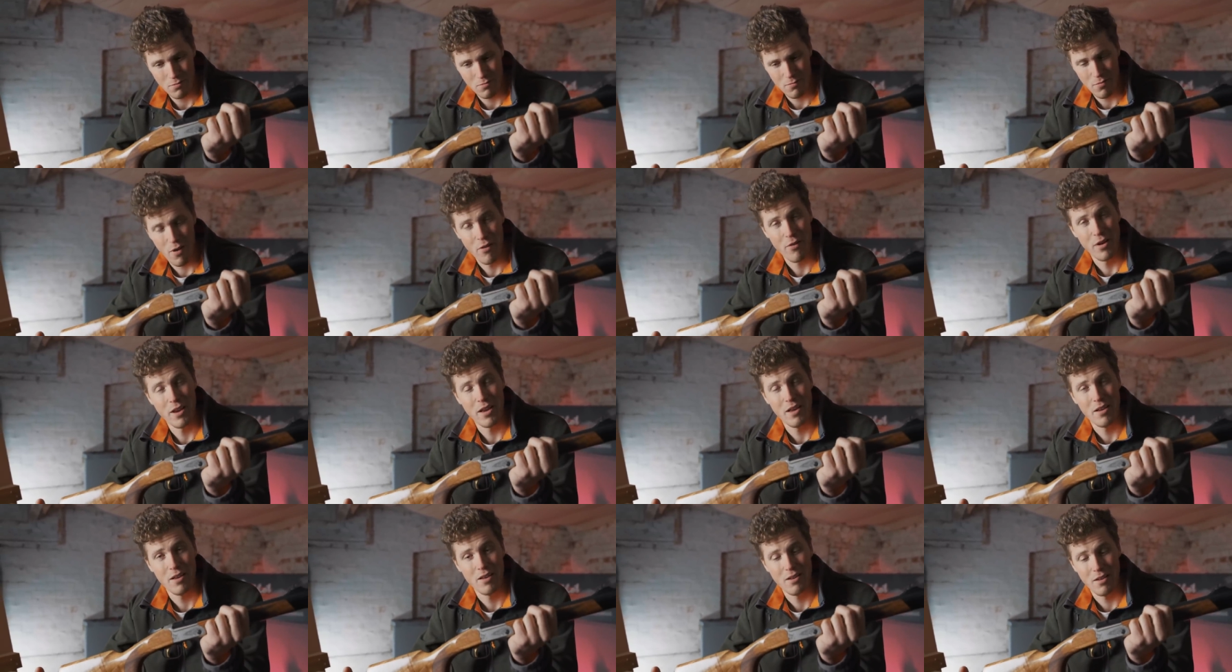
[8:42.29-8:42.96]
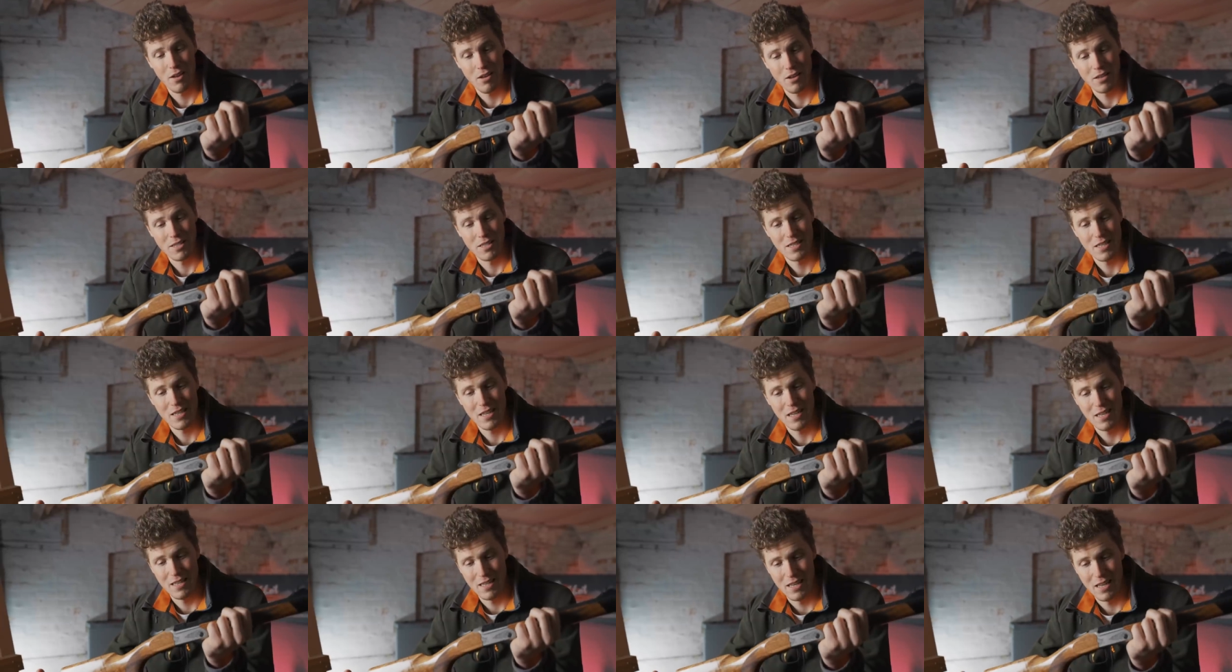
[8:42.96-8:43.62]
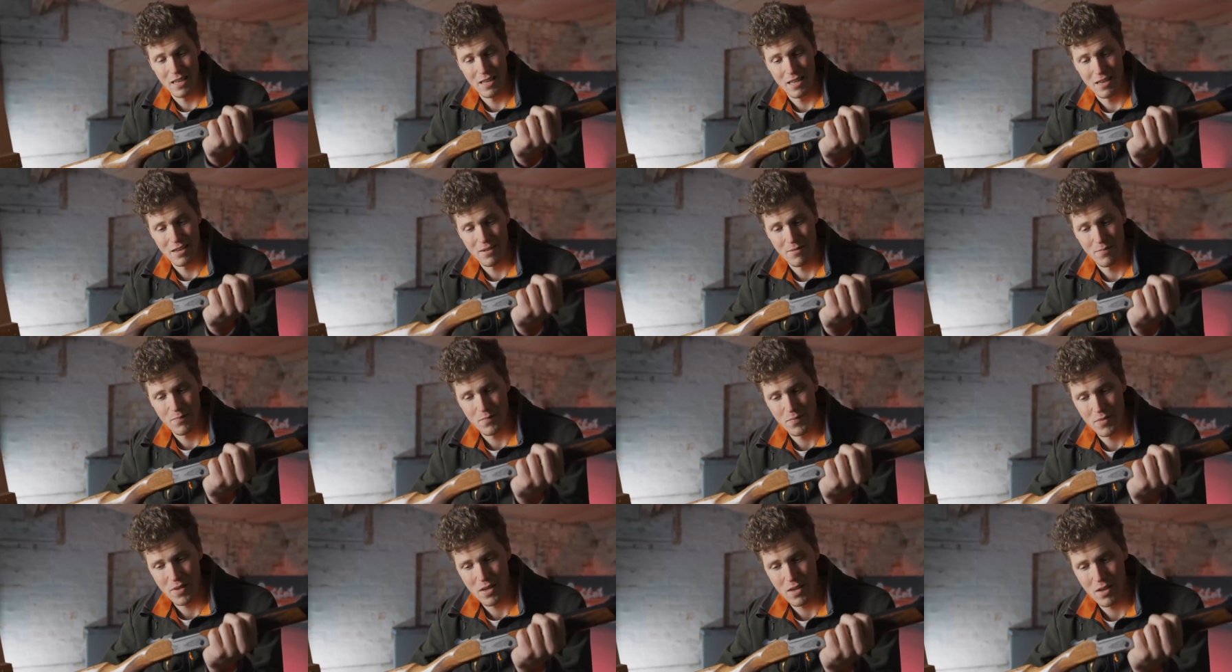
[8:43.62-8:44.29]
Very nice indeed.
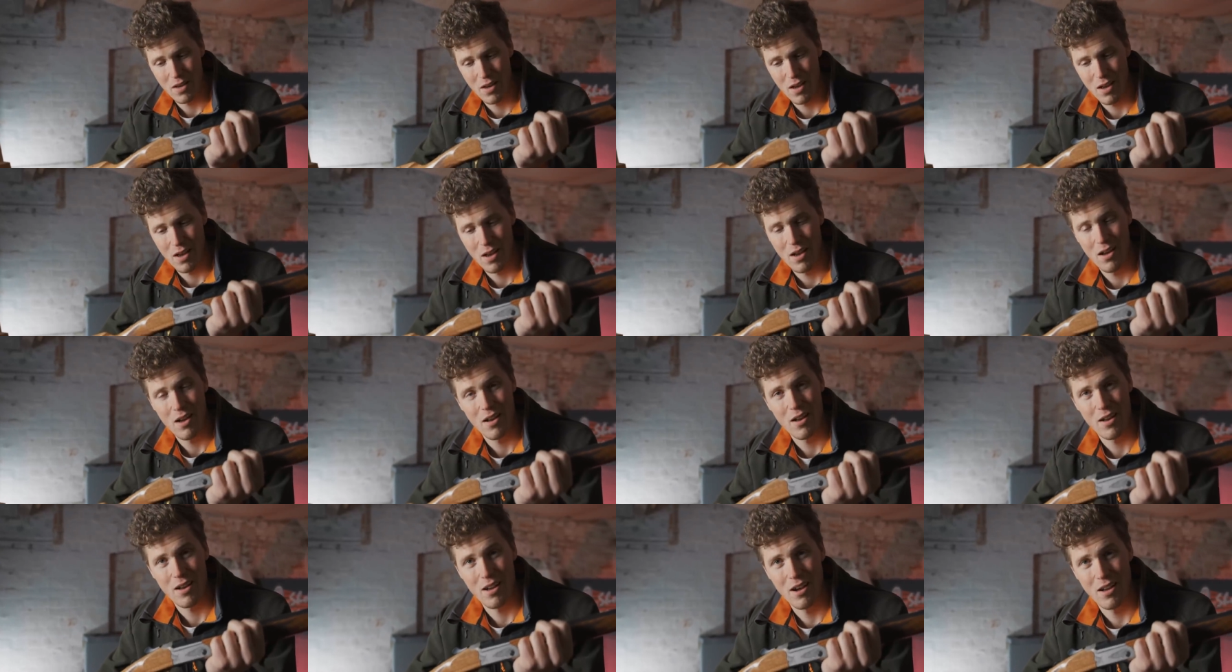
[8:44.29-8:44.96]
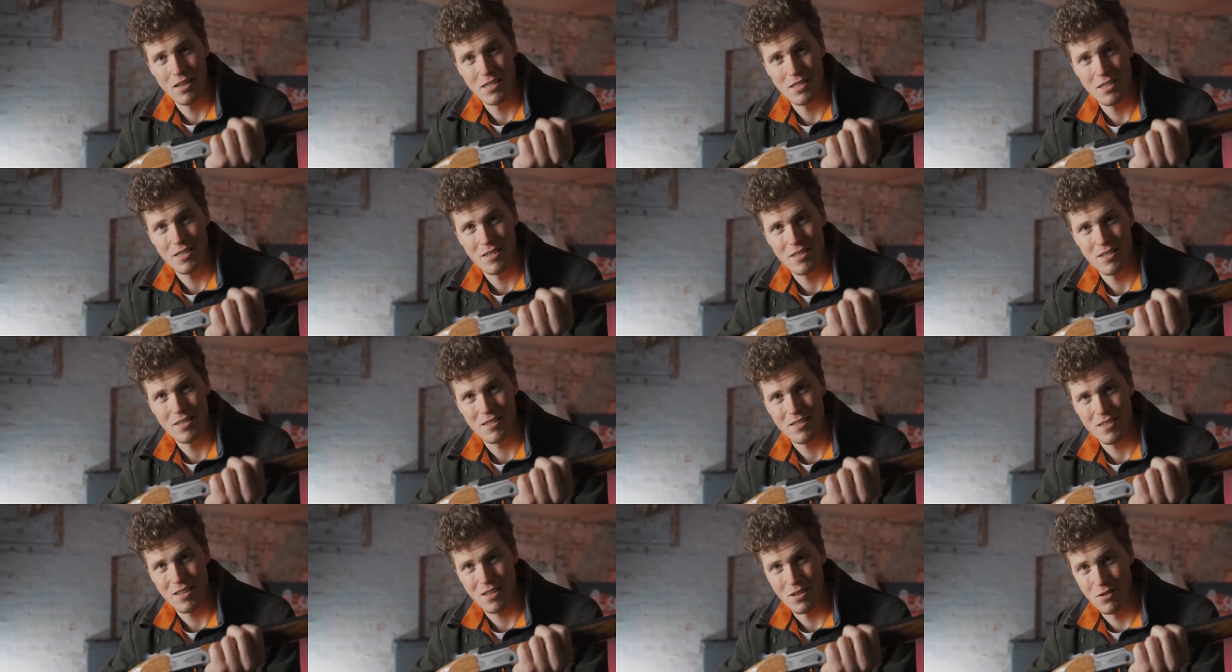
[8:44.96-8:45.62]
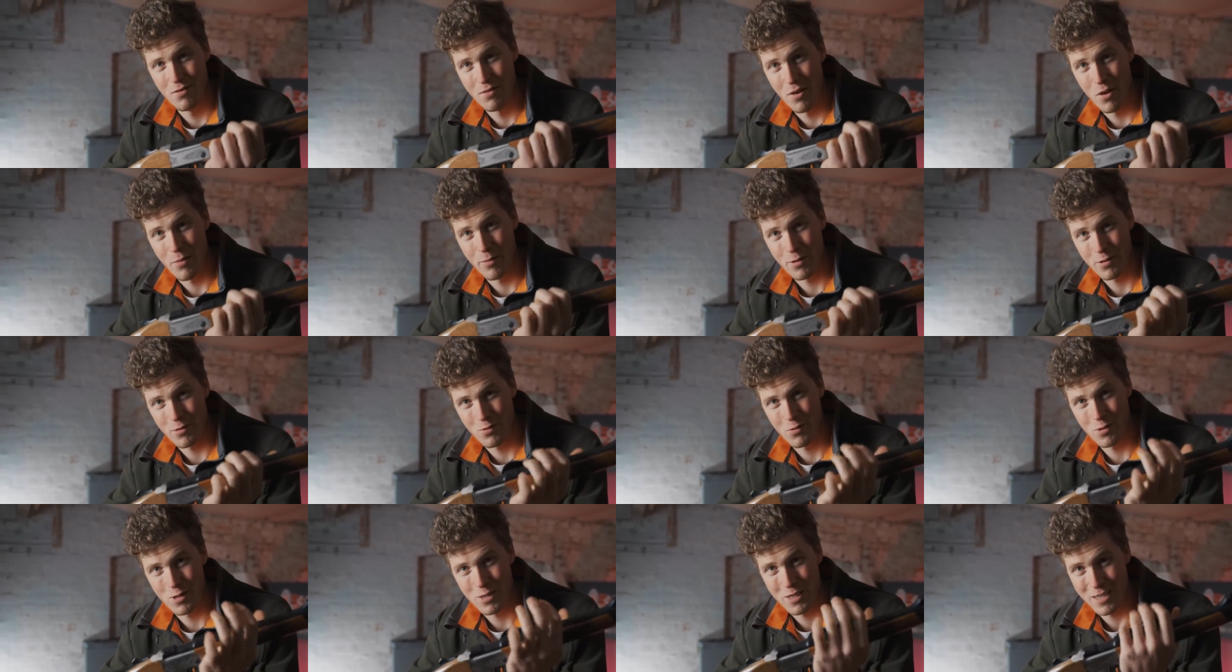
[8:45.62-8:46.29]
Guys, thank you very
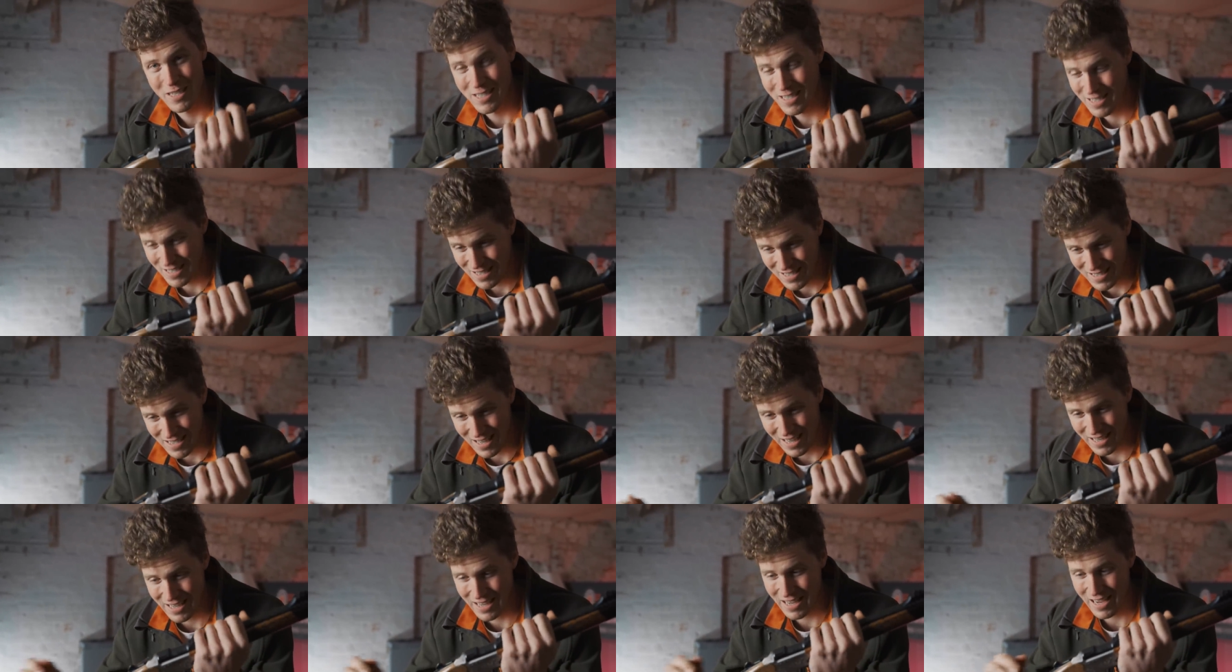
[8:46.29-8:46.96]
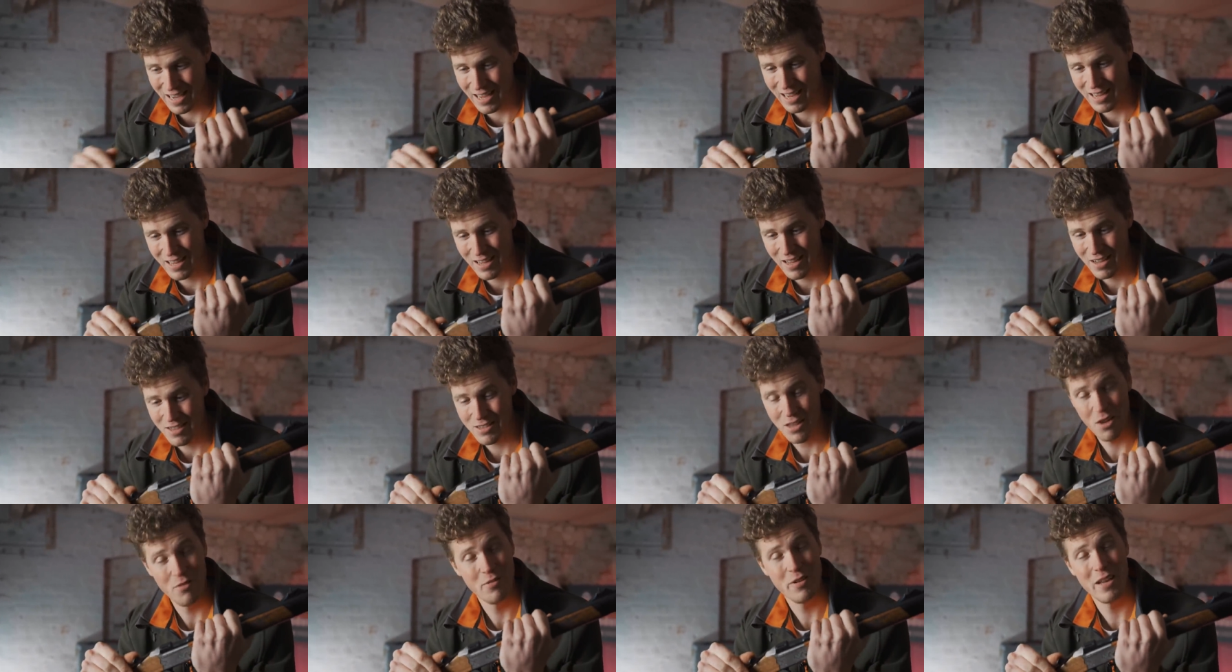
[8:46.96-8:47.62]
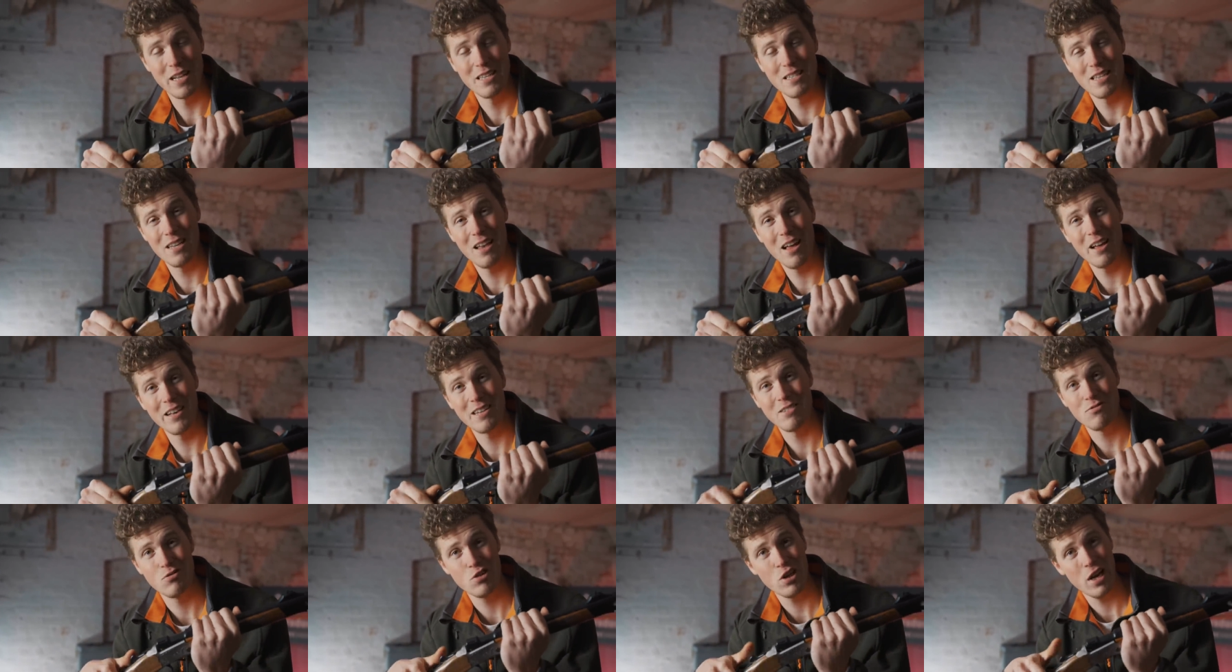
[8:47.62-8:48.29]
much for watching. Take care. Don't forget to
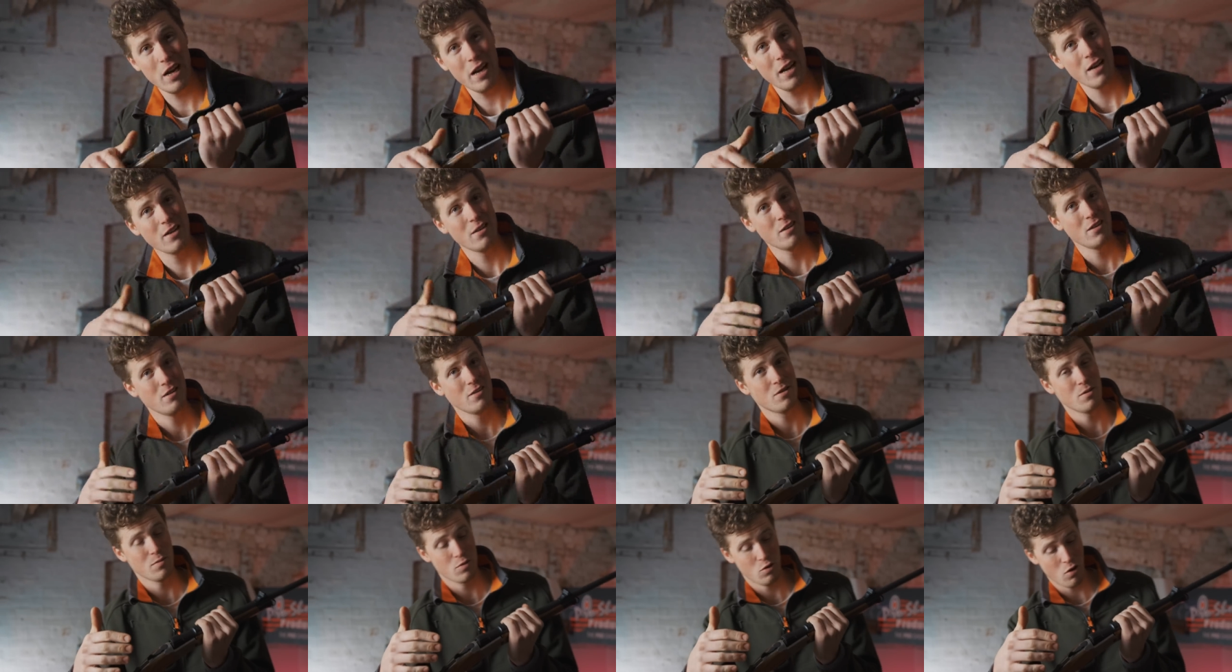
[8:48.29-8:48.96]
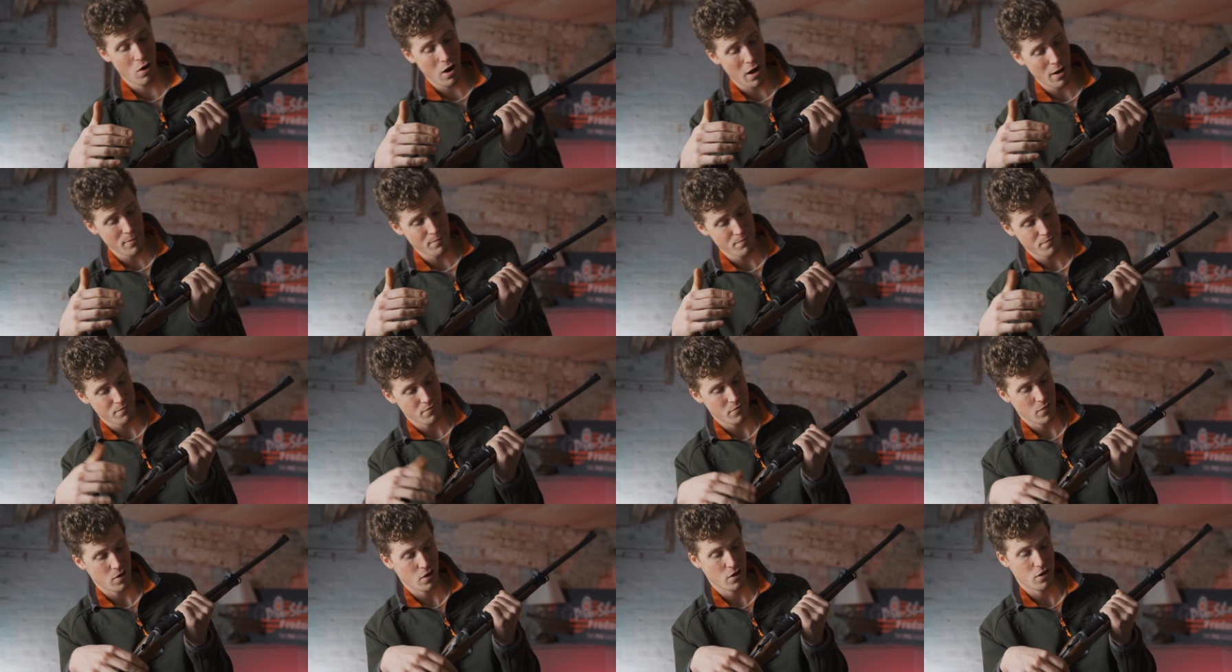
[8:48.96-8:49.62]
like, share, subscribe.